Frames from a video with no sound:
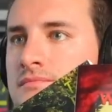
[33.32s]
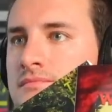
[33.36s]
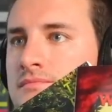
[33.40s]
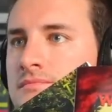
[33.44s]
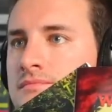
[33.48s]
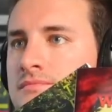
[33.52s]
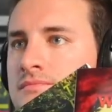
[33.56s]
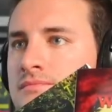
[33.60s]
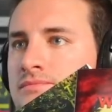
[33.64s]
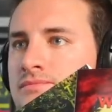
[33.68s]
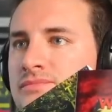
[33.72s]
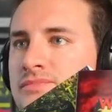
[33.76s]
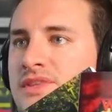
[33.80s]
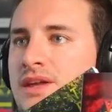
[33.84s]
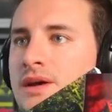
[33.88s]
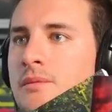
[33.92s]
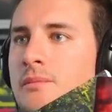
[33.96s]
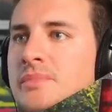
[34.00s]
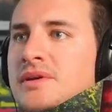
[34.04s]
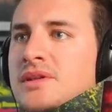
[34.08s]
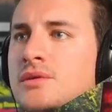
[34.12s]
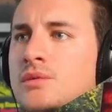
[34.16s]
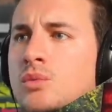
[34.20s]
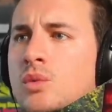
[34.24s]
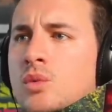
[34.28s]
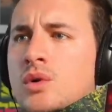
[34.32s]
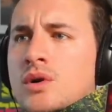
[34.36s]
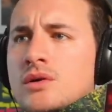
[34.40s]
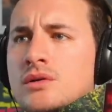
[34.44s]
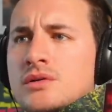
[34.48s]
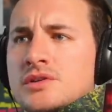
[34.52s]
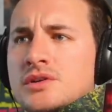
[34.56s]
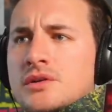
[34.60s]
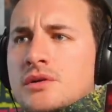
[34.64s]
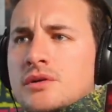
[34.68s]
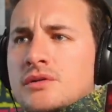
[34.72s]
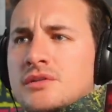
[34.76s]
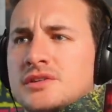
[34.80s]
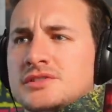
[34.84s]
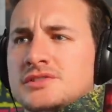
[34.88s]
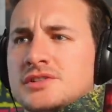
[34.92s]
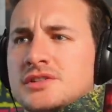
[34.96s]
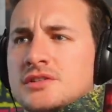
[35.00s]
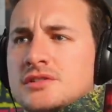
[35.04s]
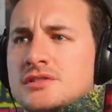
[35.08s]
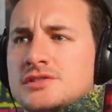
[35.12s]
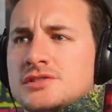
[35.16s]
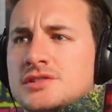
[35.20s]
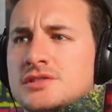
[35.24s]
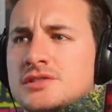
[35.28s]
Mm-hmm. That would be The World According to
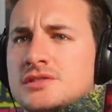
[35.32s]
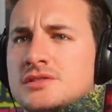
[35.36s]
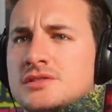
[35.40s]
Dutch.